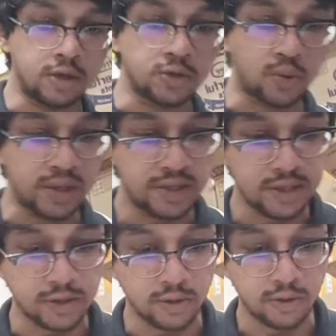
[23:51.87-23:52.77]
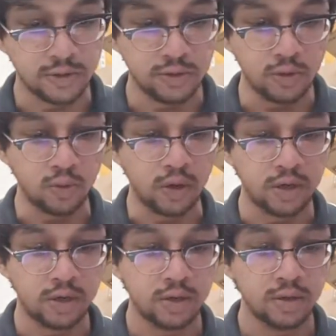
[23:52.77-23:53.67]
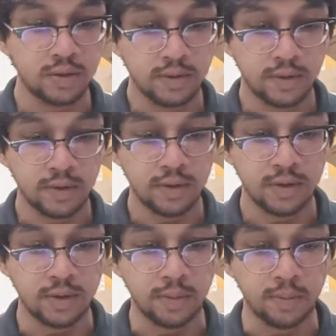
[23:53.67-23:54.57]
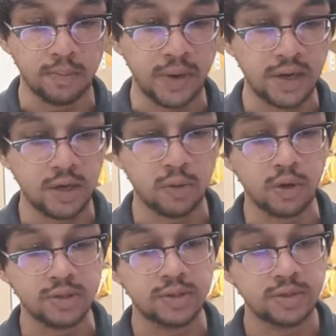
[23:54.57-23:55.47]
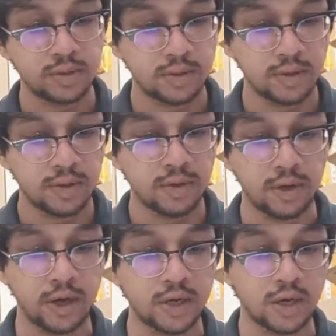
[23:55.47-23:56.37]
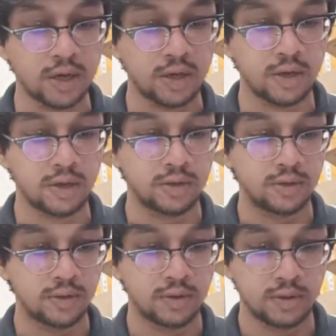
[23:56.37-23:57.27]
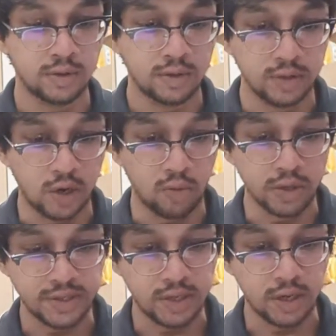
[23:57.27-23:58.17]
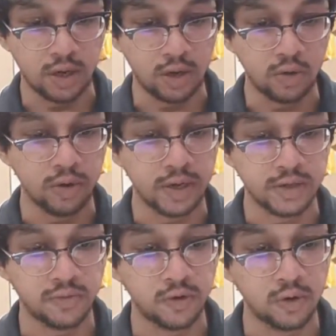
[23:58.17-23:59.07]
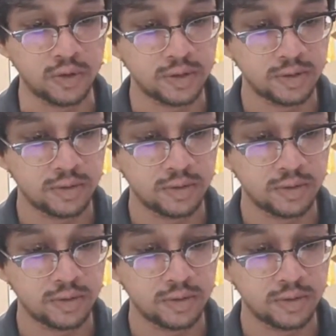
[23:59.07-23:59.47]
Swades has also won many awards, and the awards go as follows.